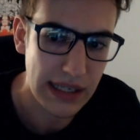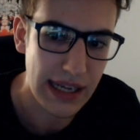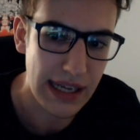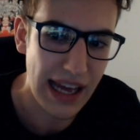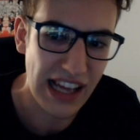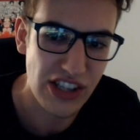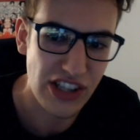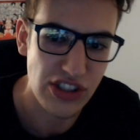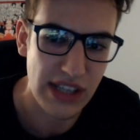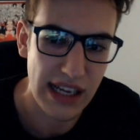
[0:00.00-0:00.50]
I
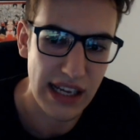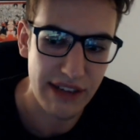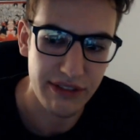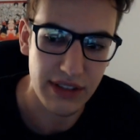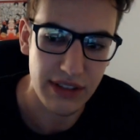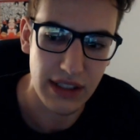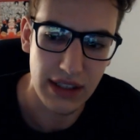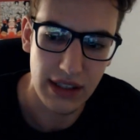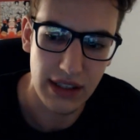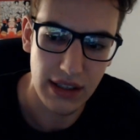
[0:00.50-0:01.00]
actually have
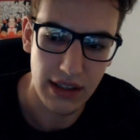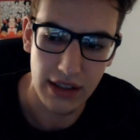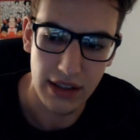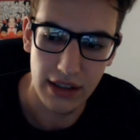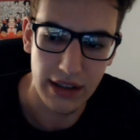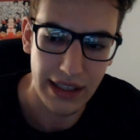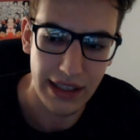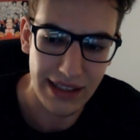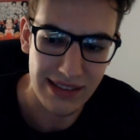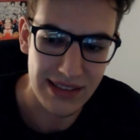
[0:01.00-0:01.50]

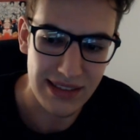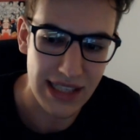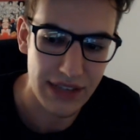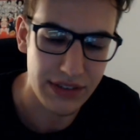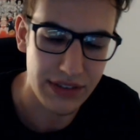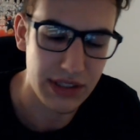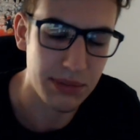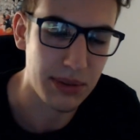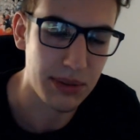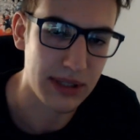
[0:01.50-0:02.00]
like
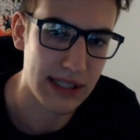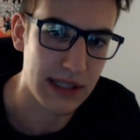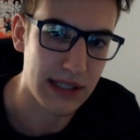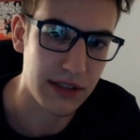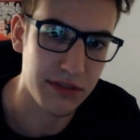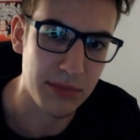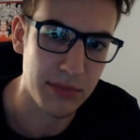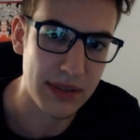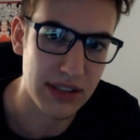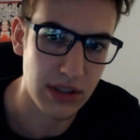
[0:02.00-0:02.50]
70%
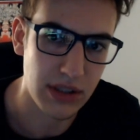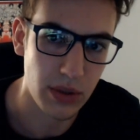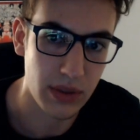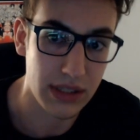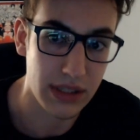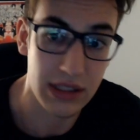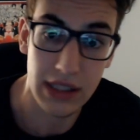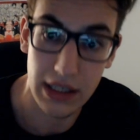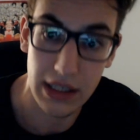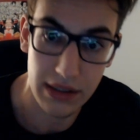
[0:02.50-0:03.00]
of my
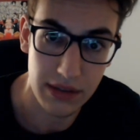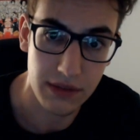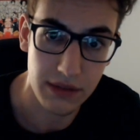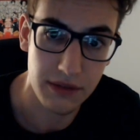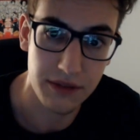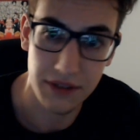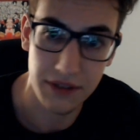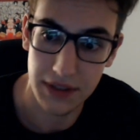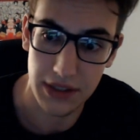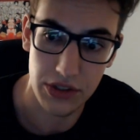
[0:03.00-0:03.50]
story done,
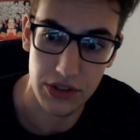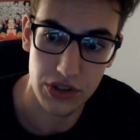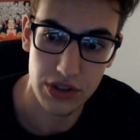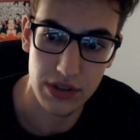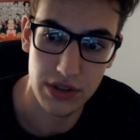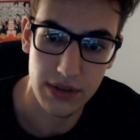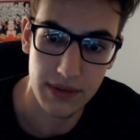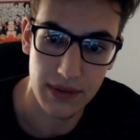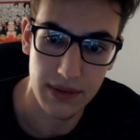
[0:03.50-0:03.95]
finished.